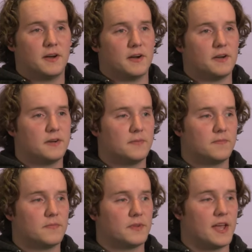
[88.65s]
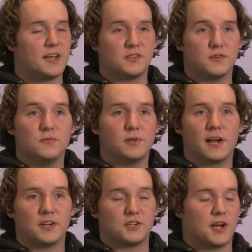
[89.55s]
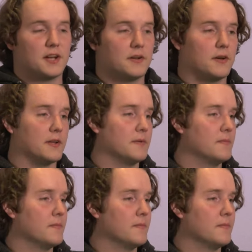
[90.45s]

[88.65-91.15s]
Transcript: has a new light shined on it.